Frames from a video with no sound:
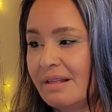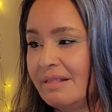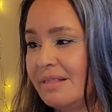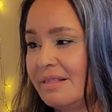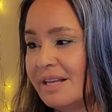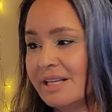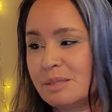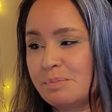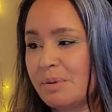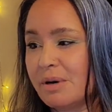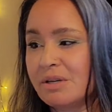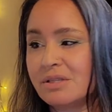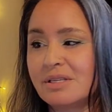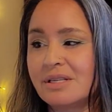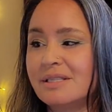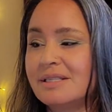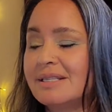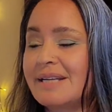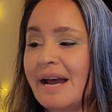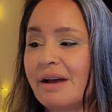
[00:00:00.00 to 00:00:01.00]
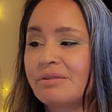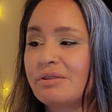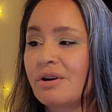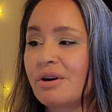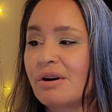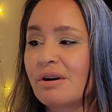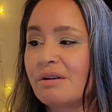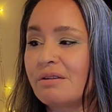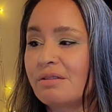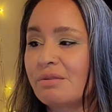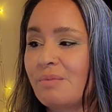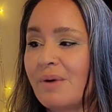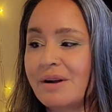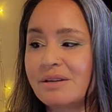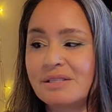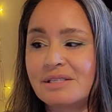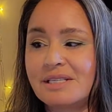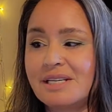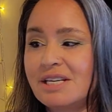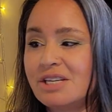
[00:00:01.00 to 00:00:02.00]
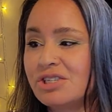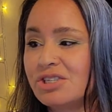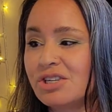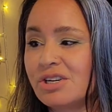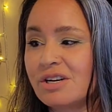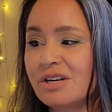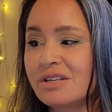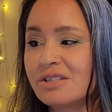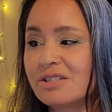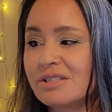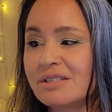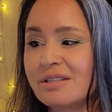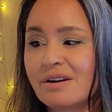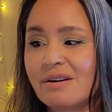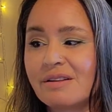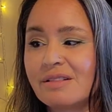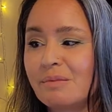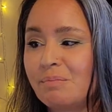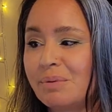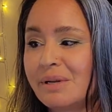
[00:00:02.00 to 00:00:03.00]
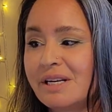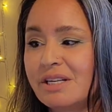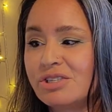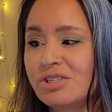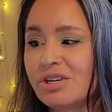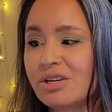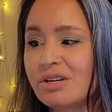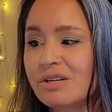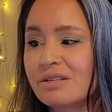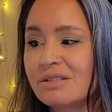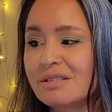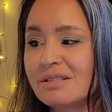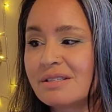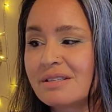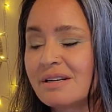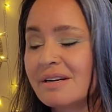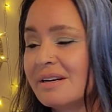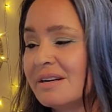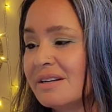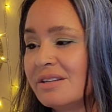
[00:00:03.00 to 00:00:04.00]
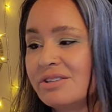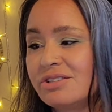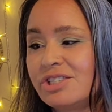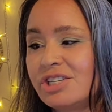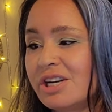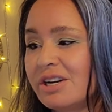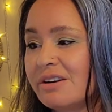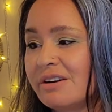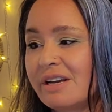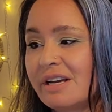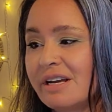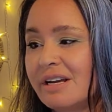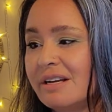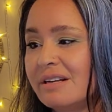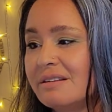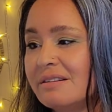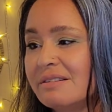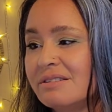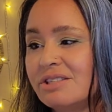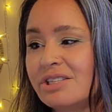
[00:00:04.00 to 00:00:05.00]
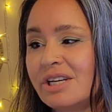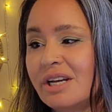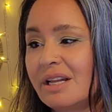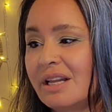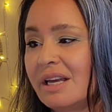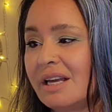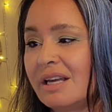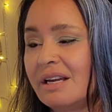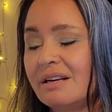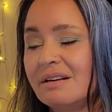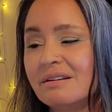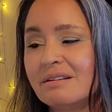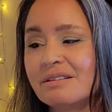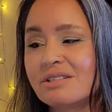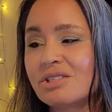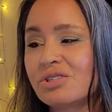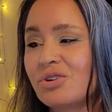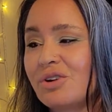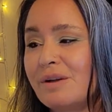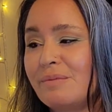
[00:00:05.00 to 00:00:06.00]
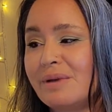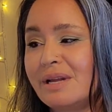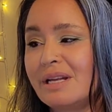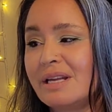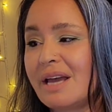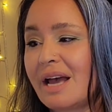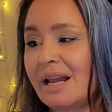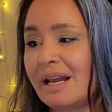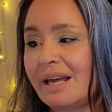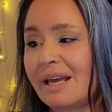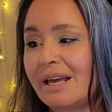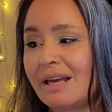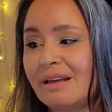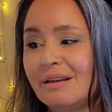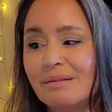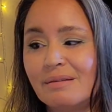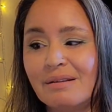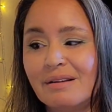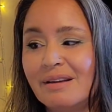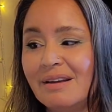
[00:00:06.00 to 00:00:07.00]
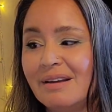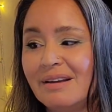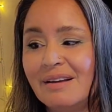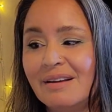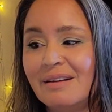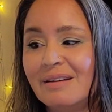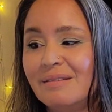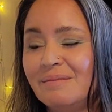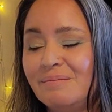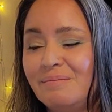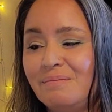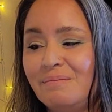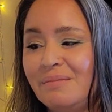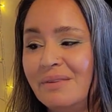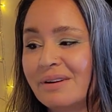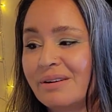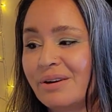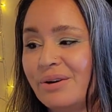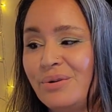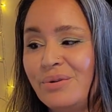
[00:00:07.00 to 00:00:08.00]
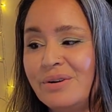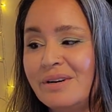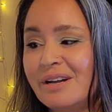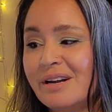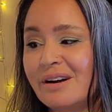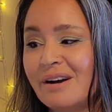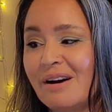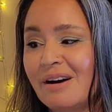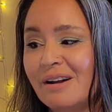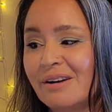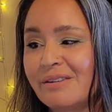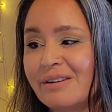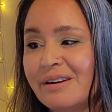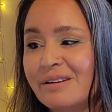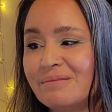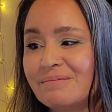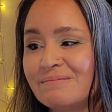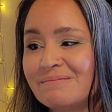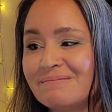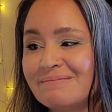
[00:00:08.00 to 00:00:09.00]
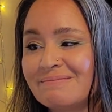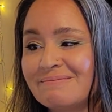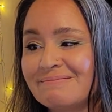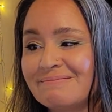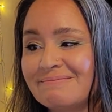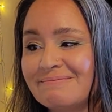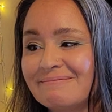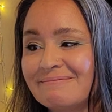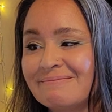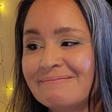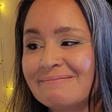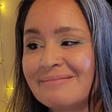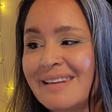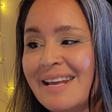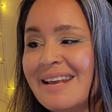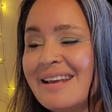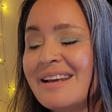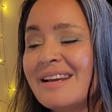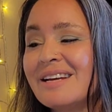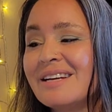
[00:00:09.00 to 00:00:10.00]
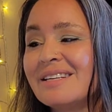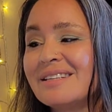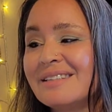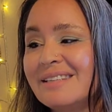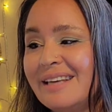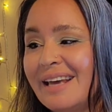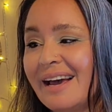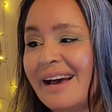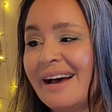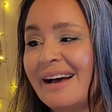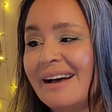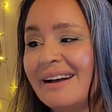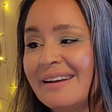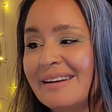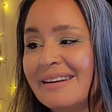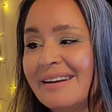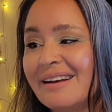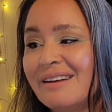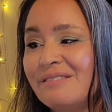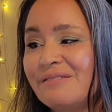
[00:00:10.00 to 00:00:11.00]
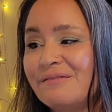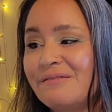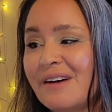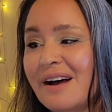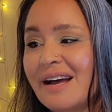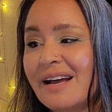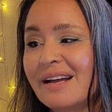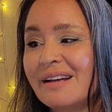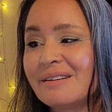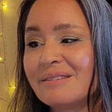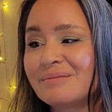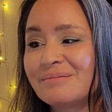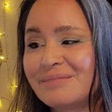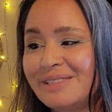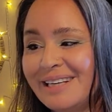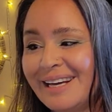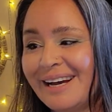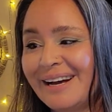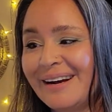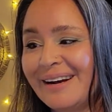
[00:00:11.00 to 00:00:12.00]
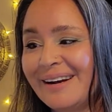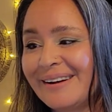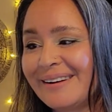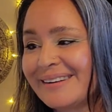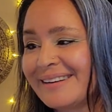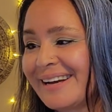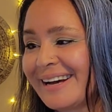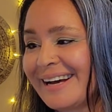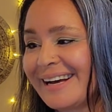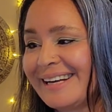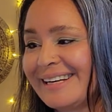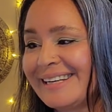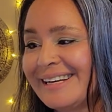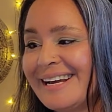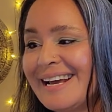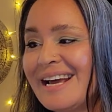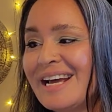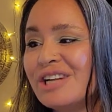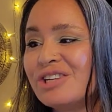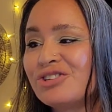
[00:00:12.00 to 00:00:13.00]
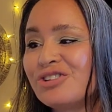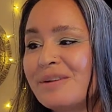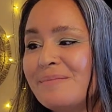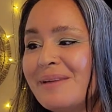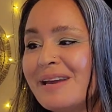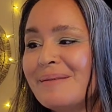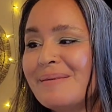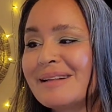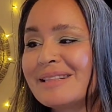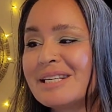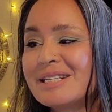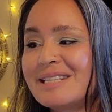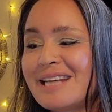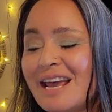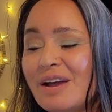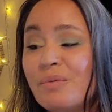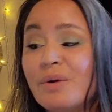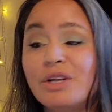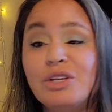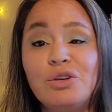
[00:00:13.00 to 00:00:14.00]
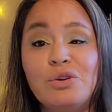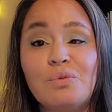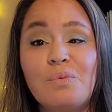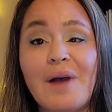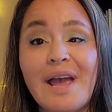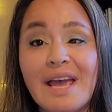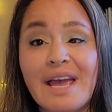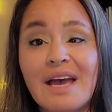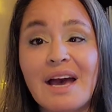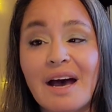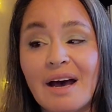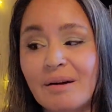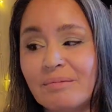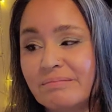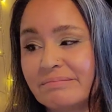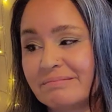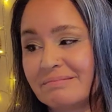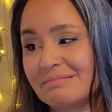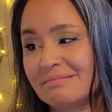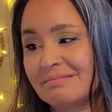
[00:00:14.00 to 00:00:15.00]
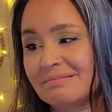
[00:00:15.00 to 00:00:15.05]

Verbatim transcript: and this person's down to earth, wears t-shirts, they're on the bleachers, cheering, chilling, screaming, yelling, you know, hooting and hollering. Mm-mm. Yeah, and find, yeah, oh, God, dreaming about the day when you wake up